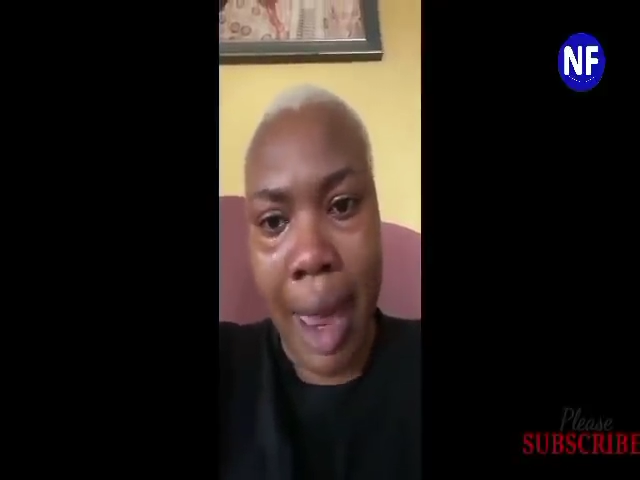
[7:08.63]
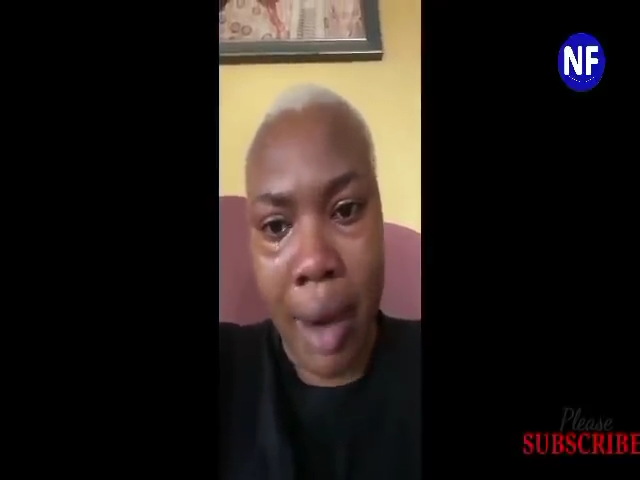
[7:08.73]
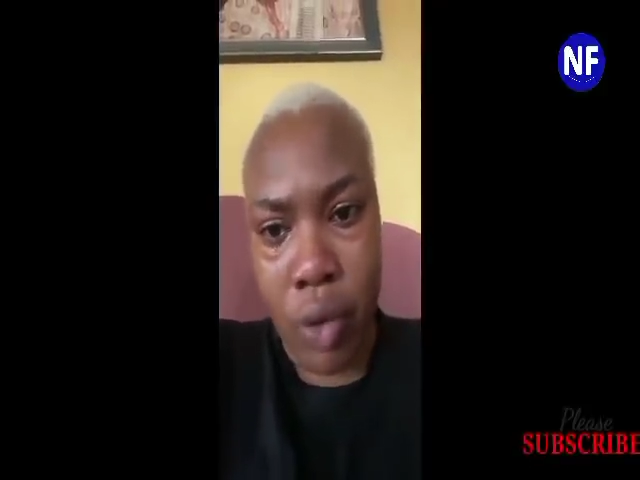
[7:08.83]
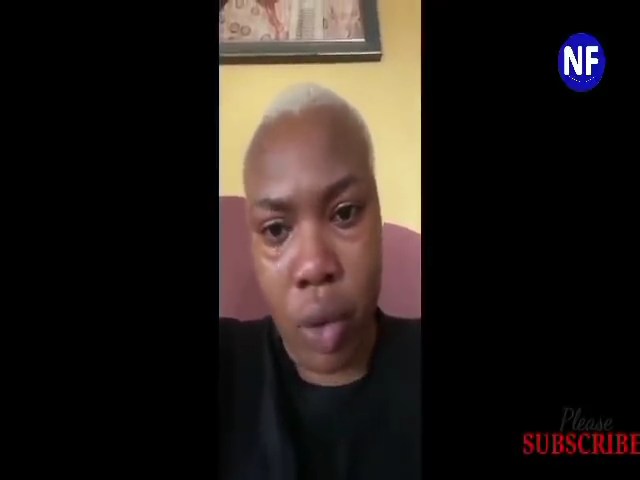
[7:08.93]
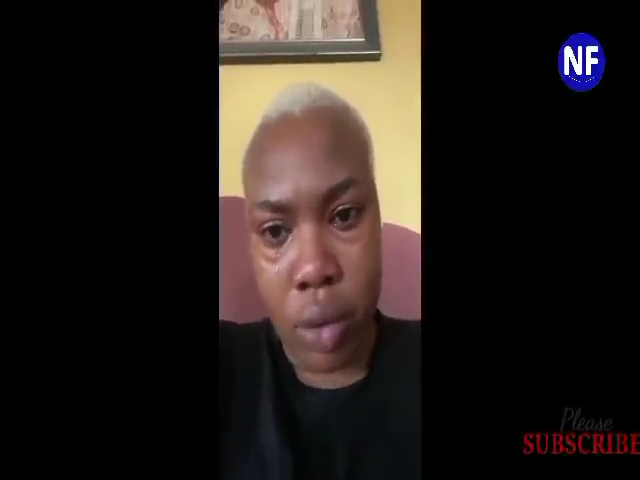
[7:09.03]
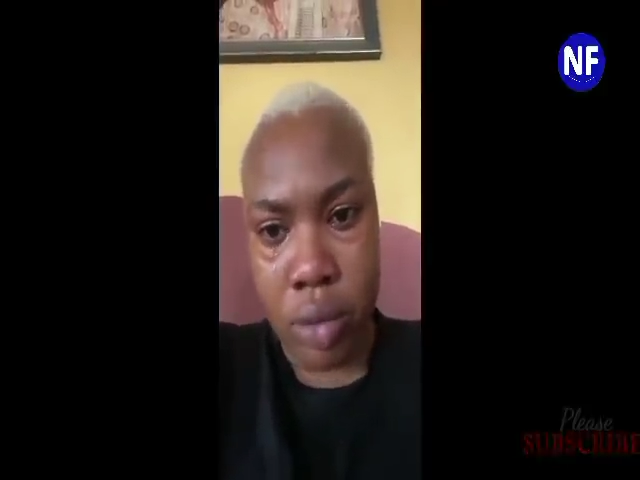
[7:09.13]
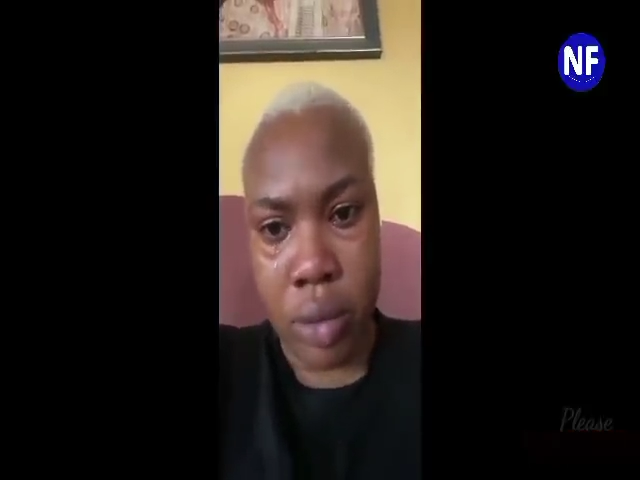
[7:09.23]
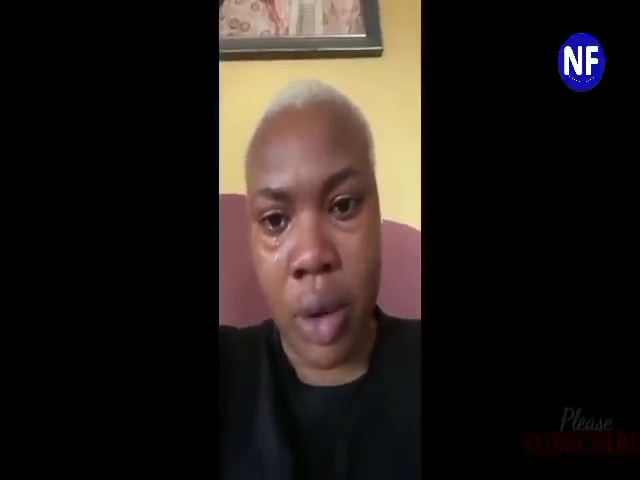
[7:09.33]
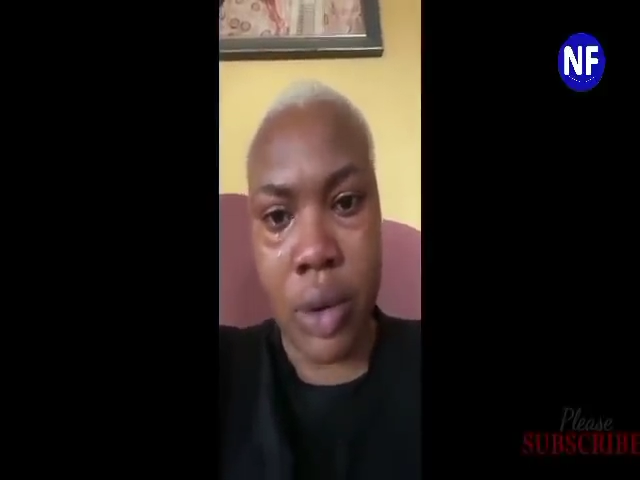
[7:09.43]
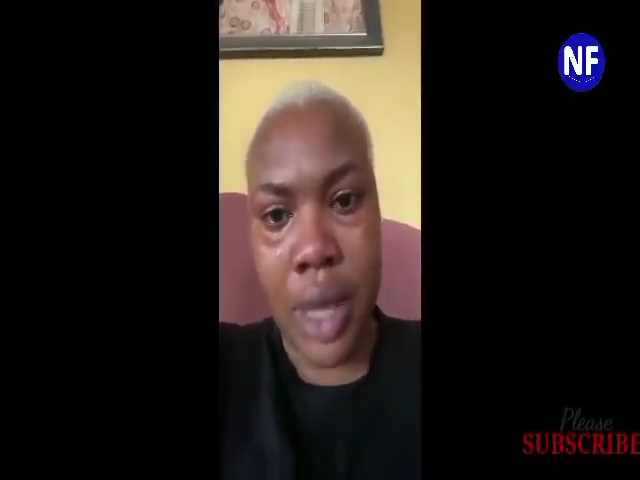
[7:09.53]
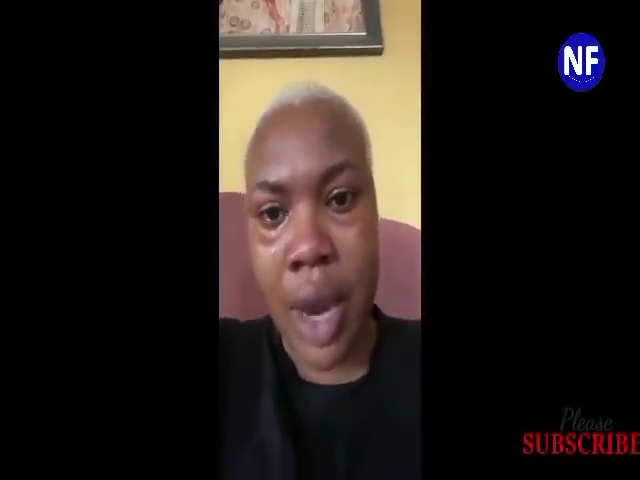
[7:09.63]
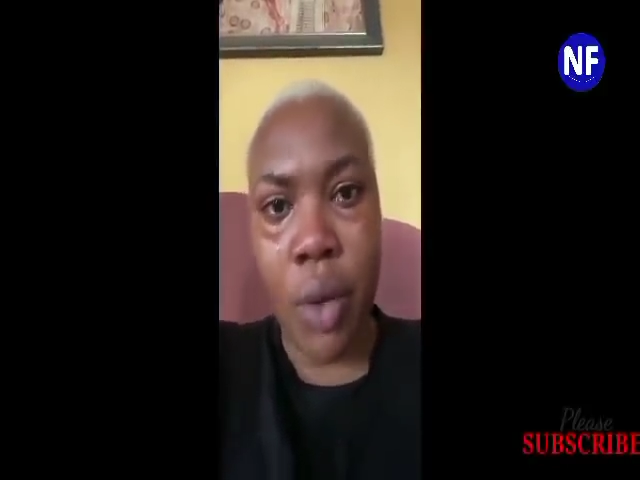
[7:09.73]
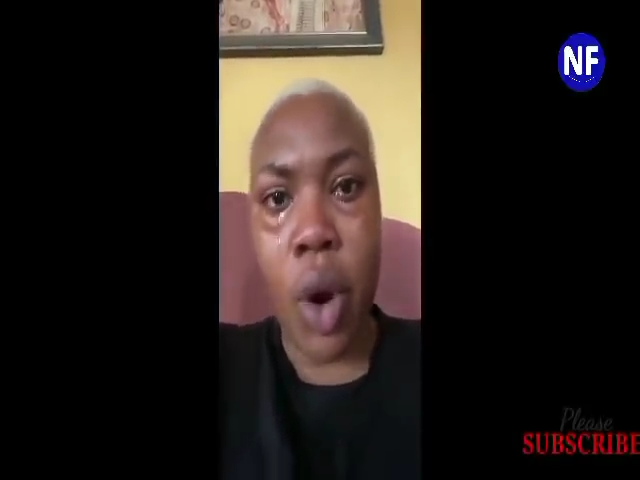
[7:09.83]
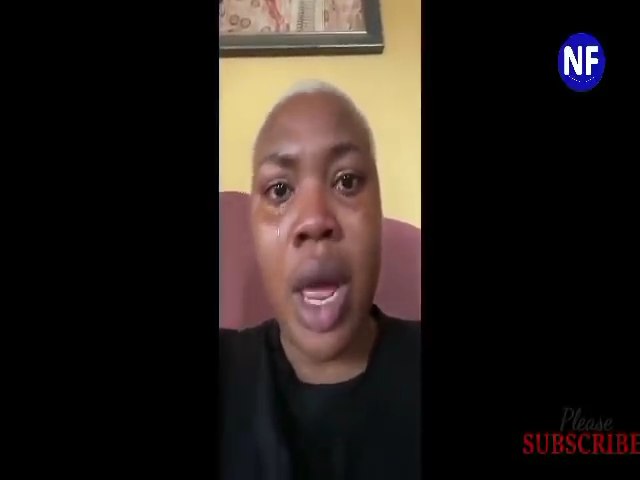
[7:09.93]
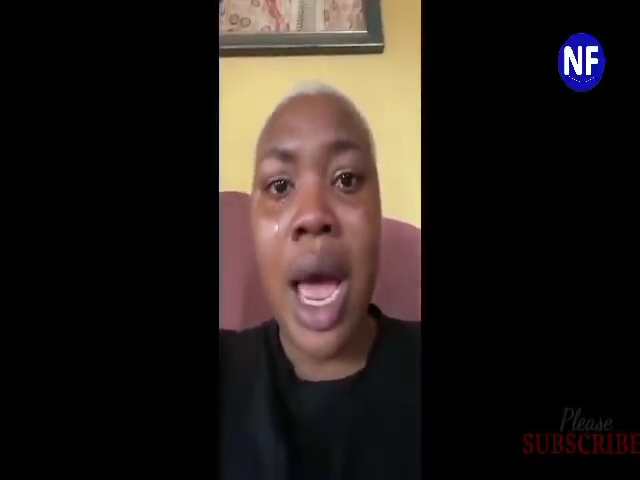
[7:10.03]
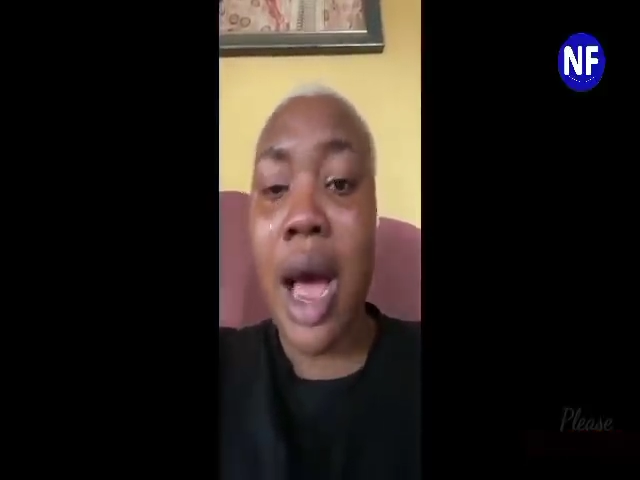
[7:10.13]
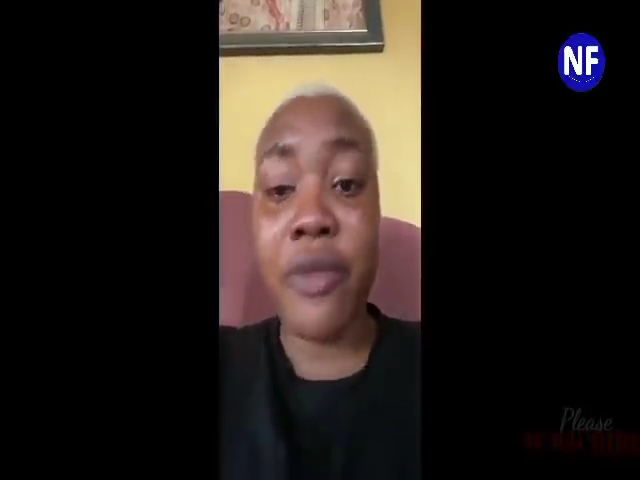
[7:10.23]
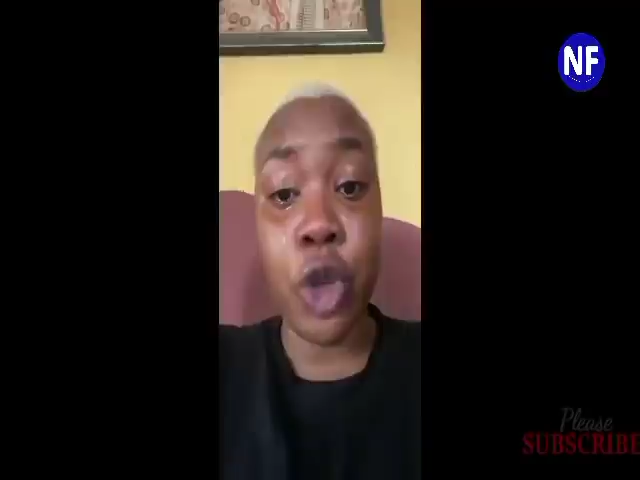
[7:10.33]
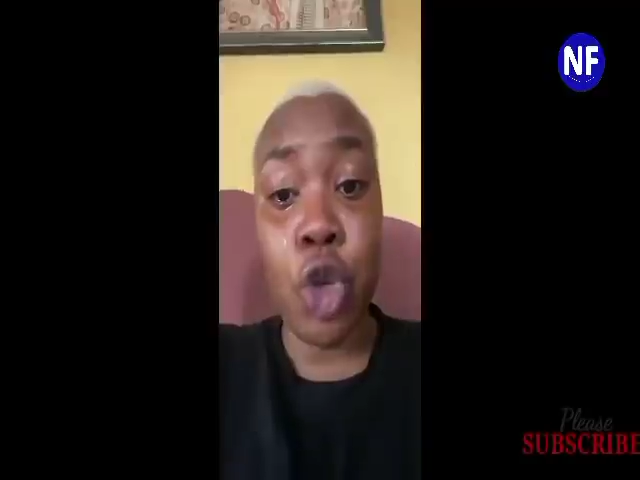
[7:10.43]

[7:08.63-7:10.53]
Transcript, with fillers: error there was error and for